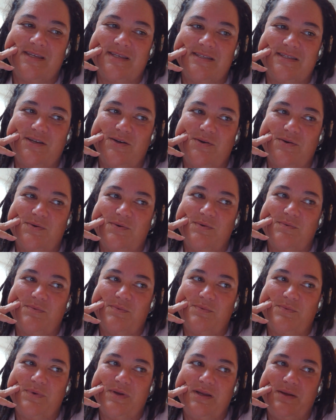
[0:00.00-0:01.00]
So
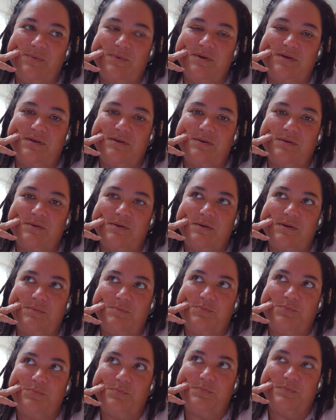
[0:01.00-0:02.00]
we will
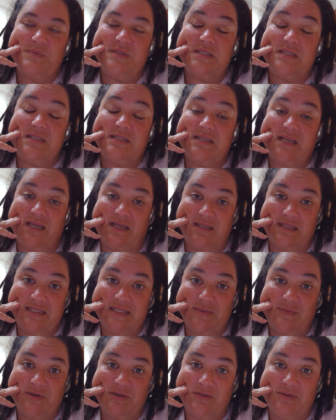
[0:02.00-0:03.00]
stay on the
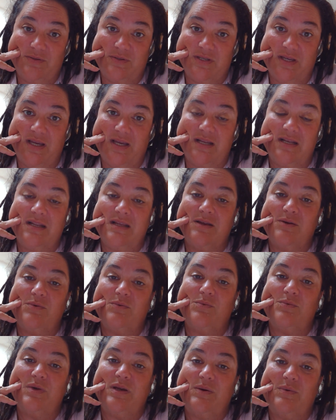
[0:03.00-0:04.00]
semaglutide.
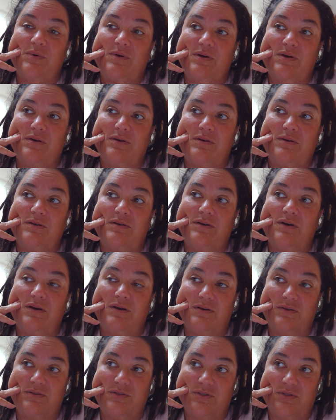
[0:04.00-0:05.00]
We will
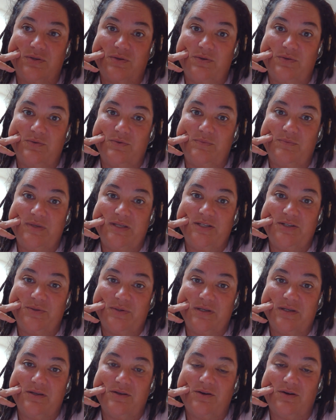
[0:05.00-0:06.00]
also be
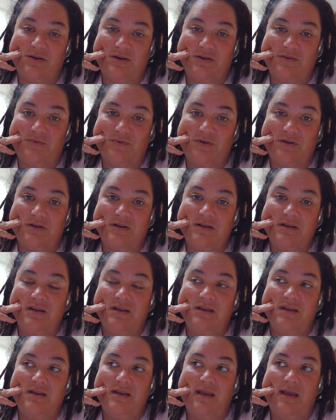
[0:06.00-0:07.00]
doing carnivore,
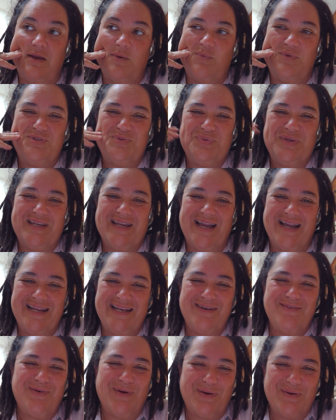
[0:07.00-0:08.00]
which we
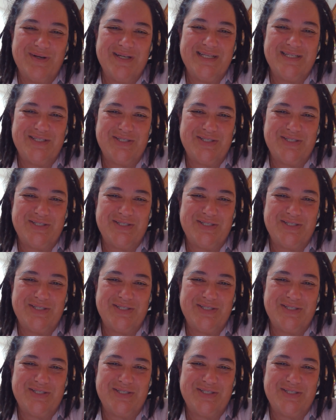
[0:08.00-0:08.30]
kind of already